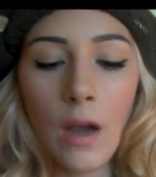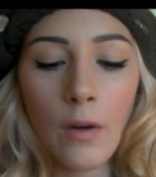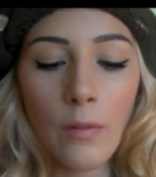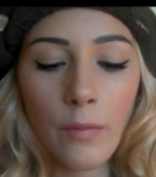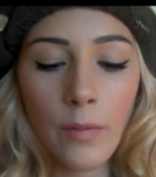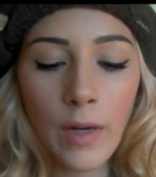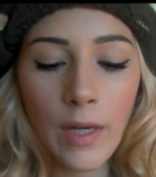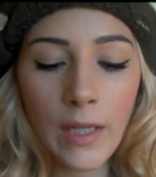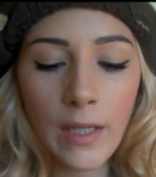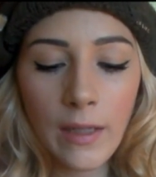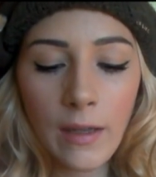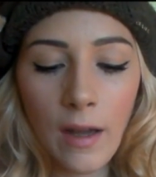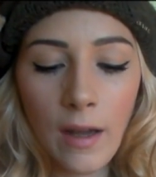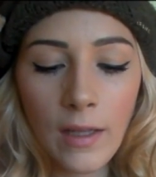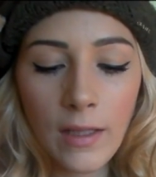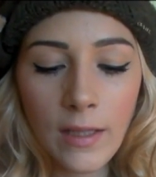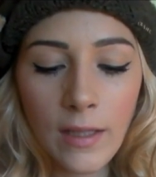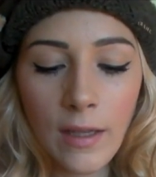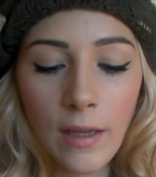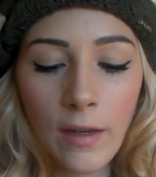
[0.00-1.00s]
a really
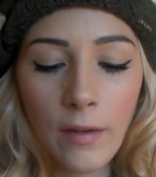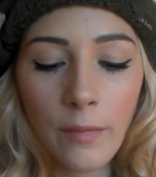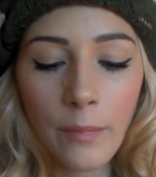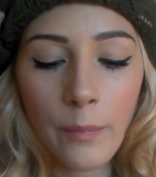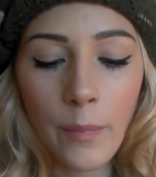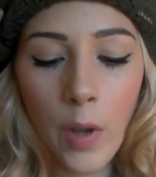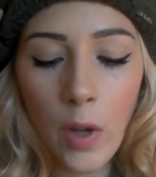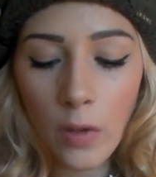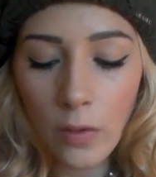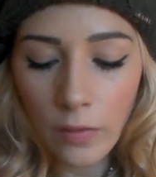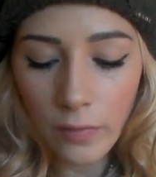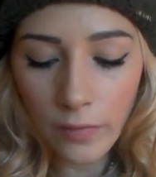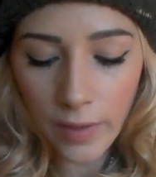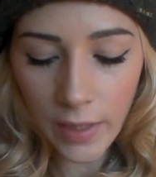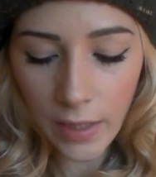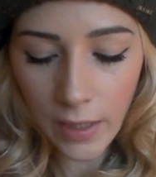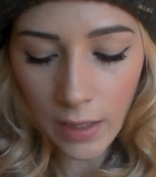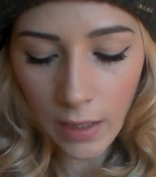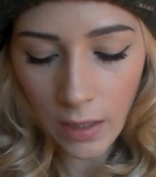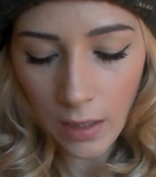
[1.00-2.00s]
nice kind of
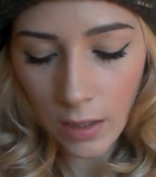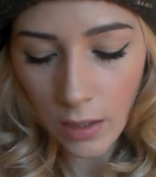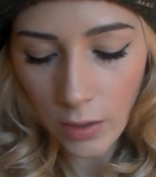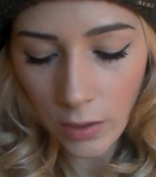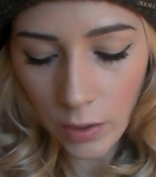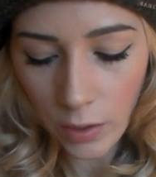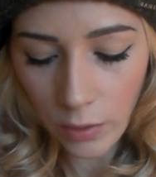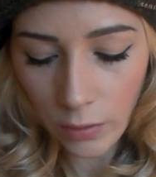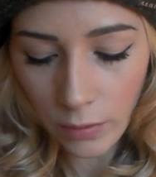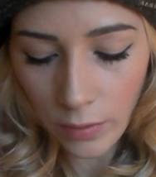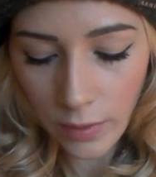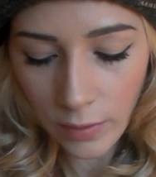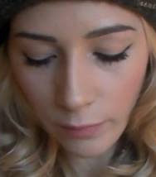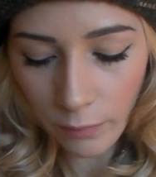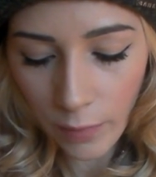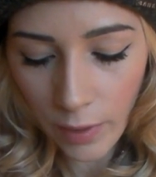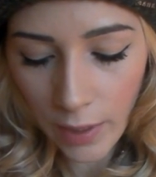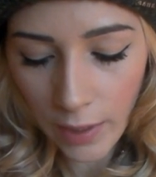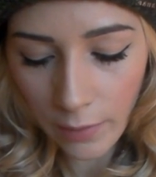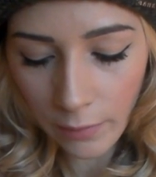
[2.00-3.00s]
mauvey nude,
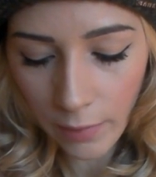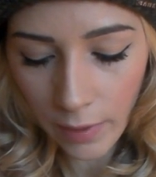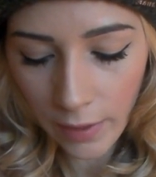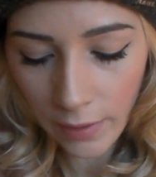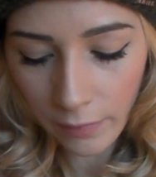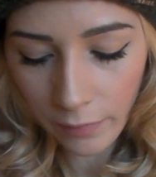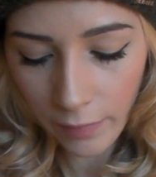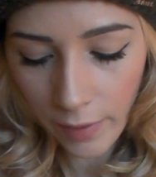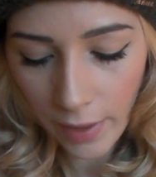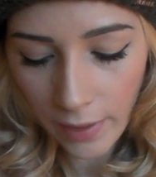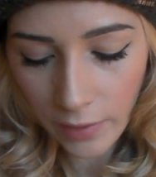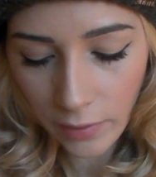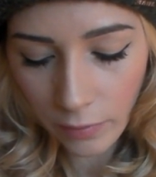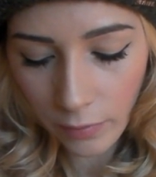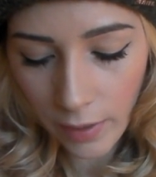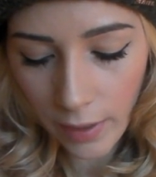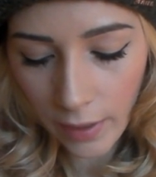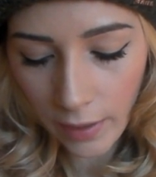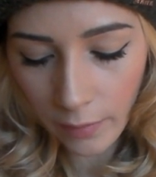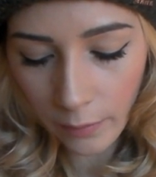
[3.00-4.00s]
really, really
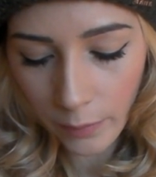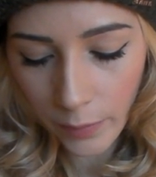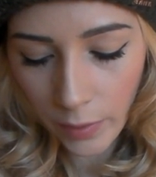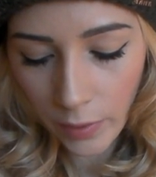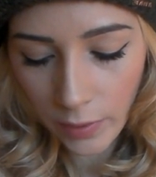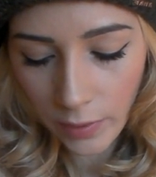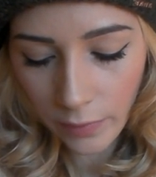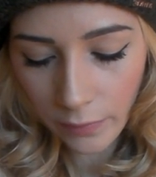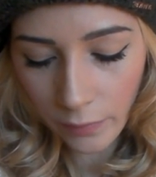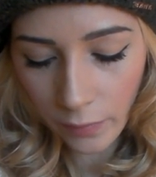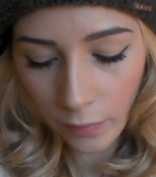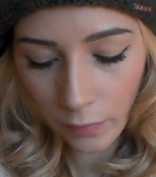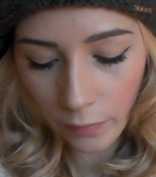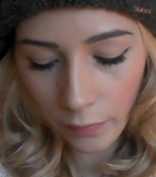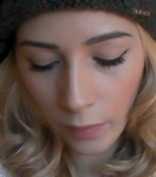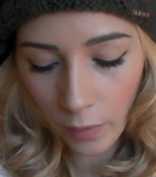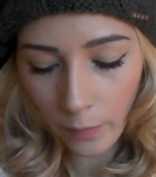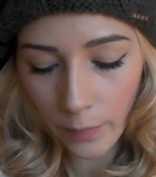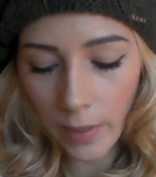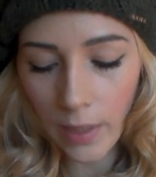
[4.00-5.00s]
flattering, beautiful
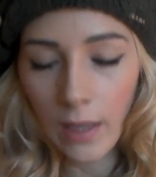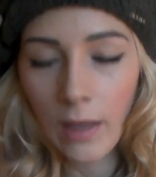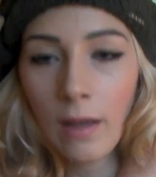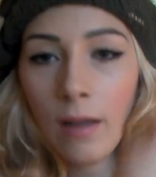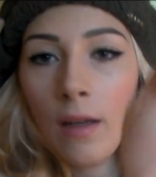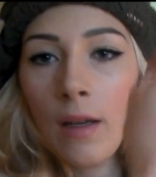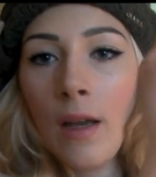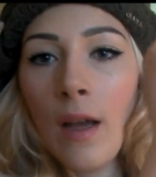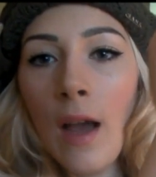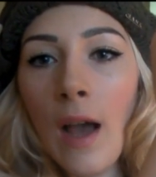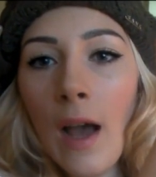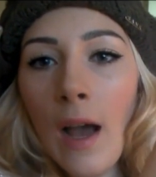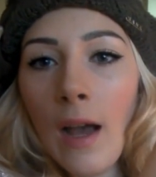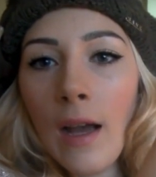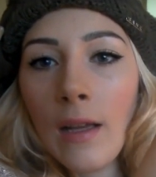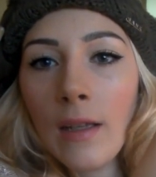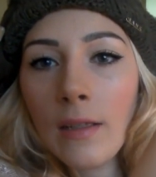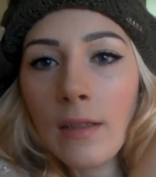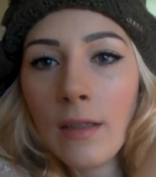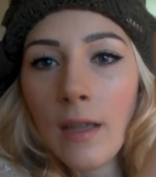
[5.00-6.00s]
formula,
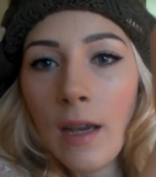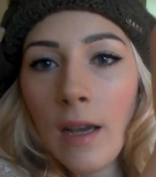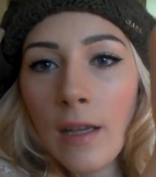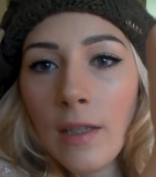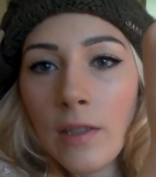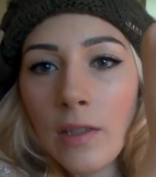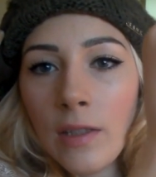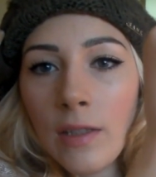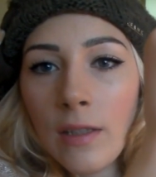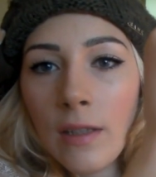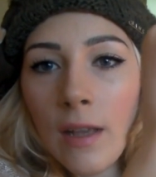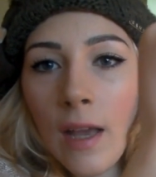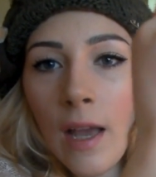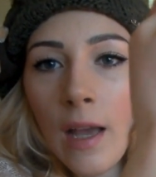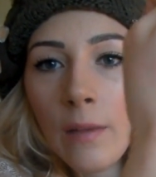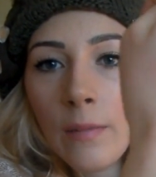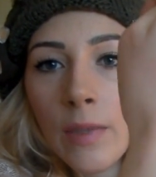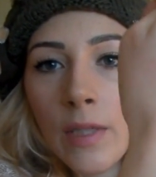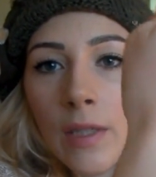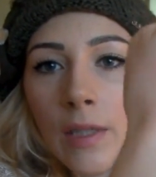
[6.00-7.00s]
and I just
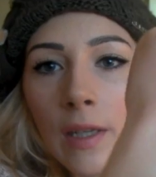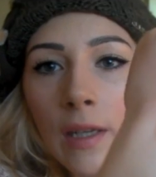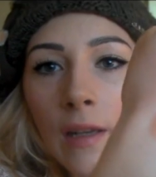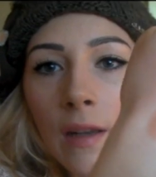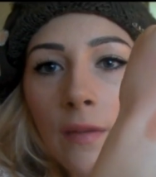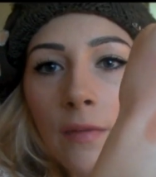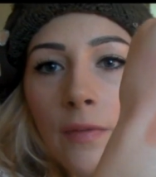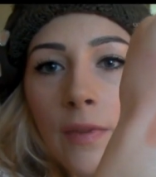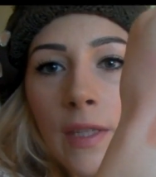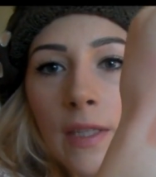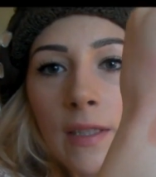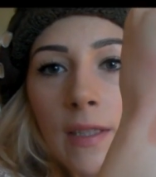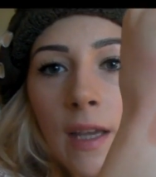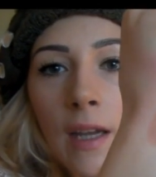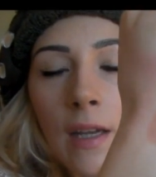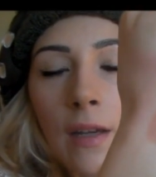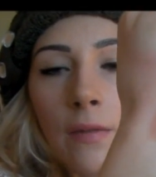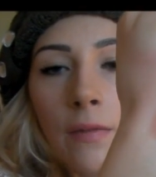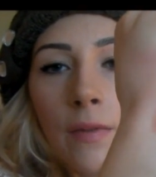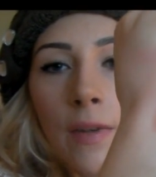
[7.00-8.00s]
absolutely love this
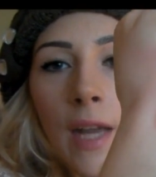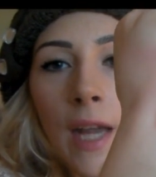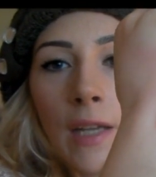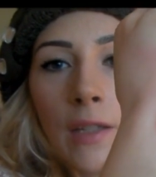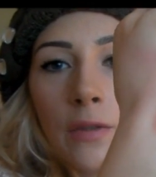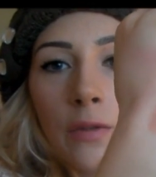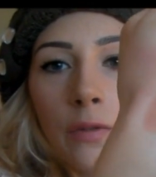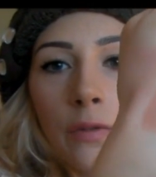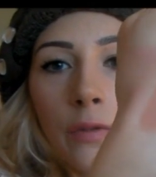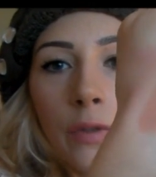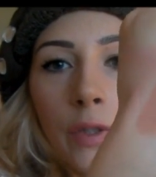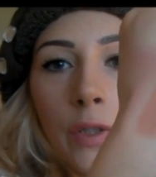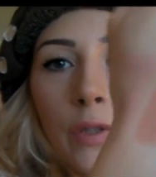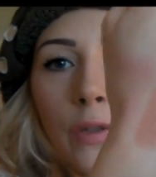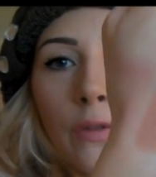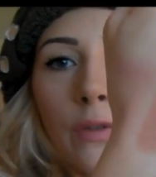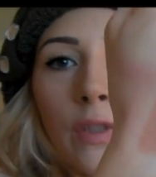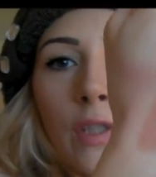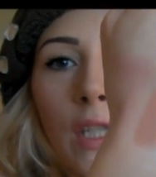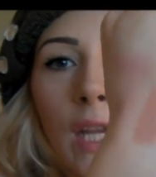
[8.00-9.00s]
kind of natural
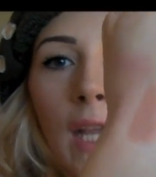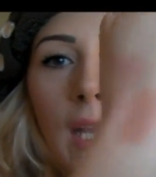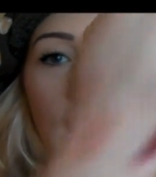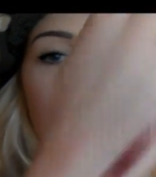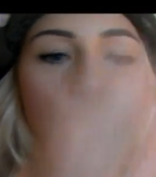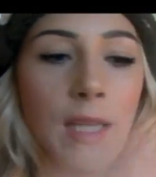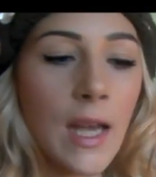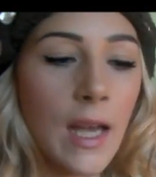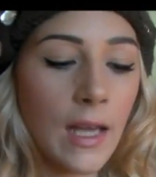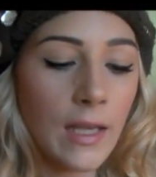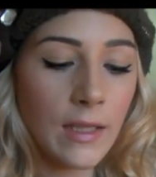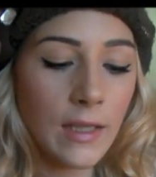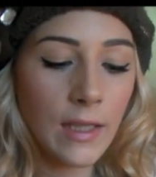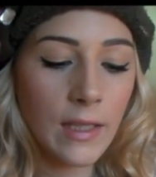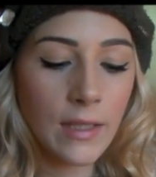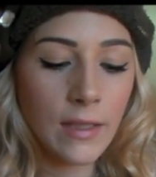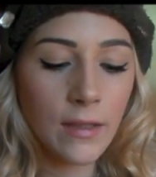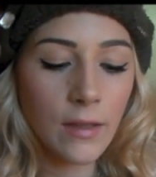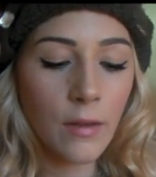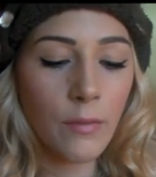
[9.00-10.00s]
nude shade, and
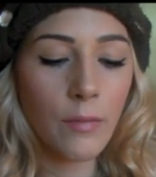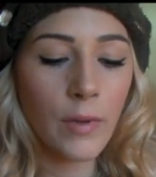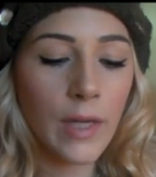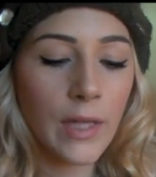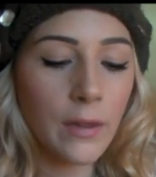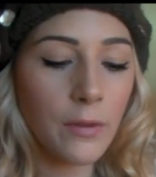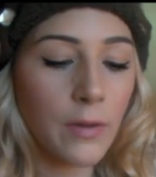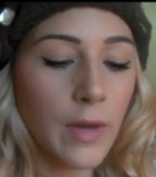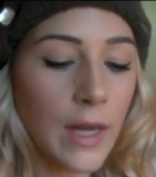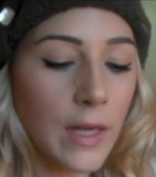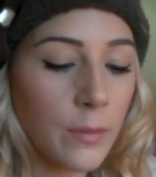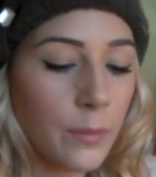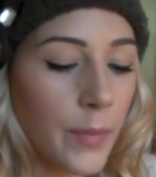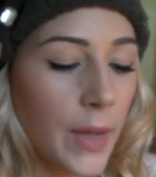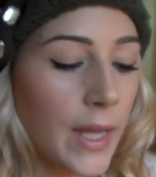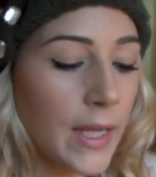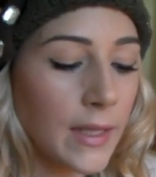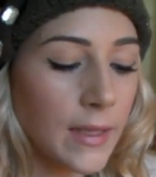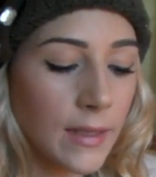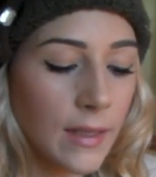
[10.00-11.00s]
it's a really great
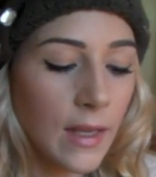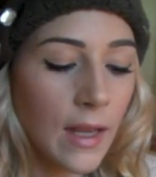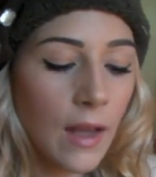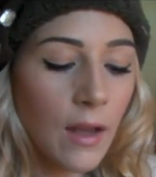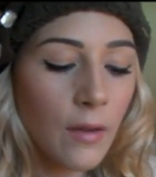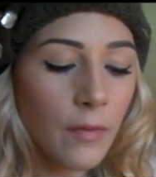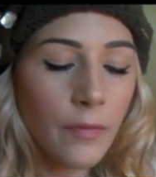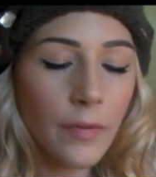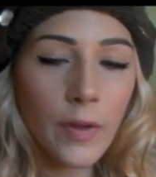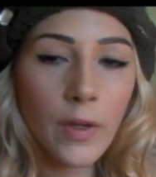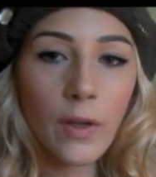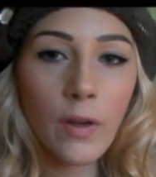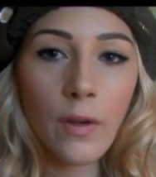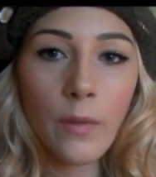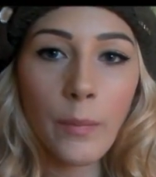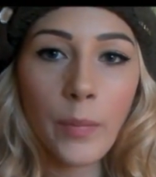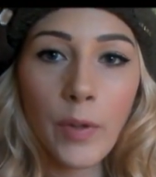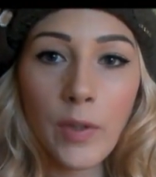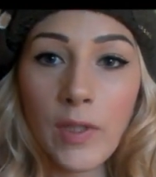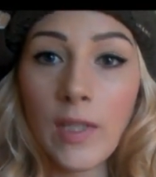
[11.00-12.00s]
base
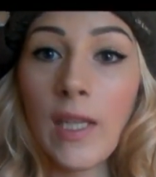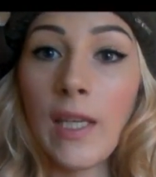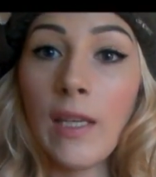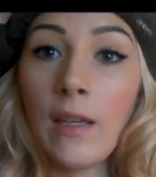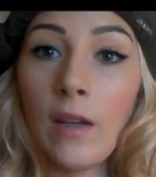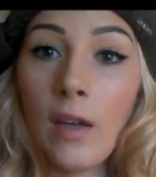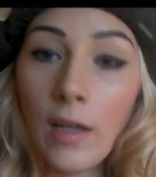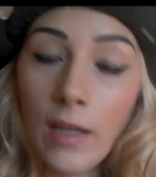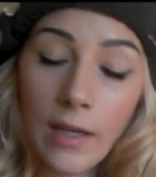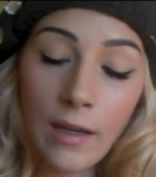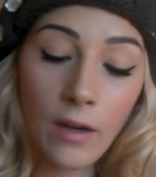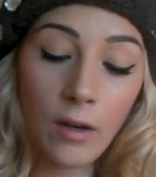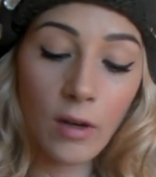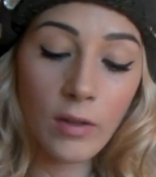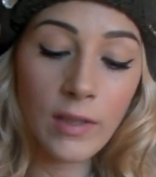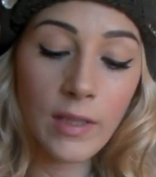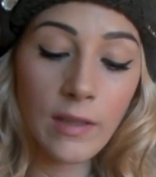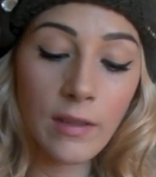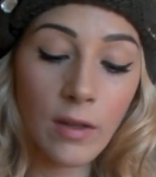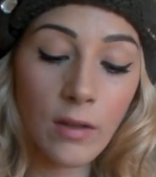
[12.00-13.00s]
for putting coloured
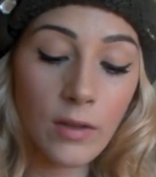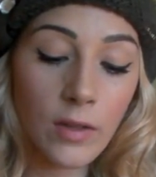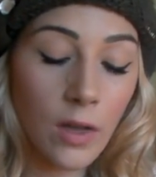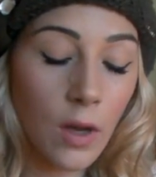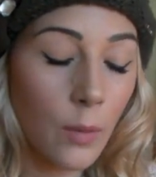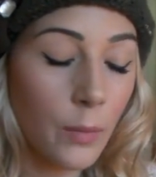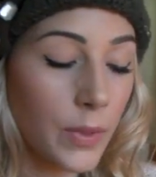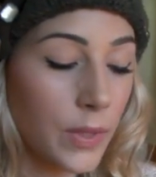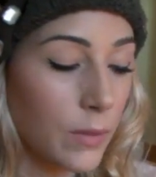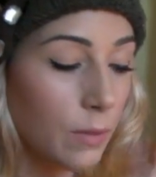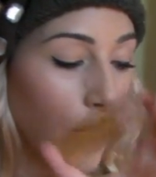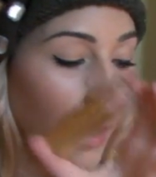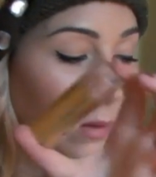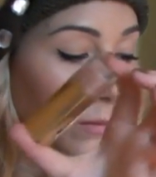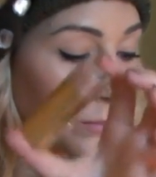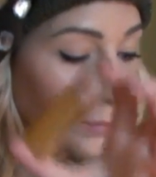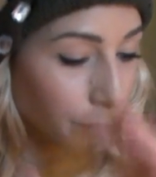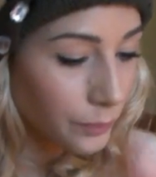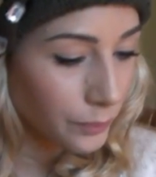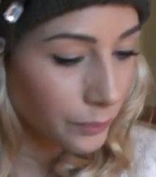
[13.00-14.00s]
glosses on top as well.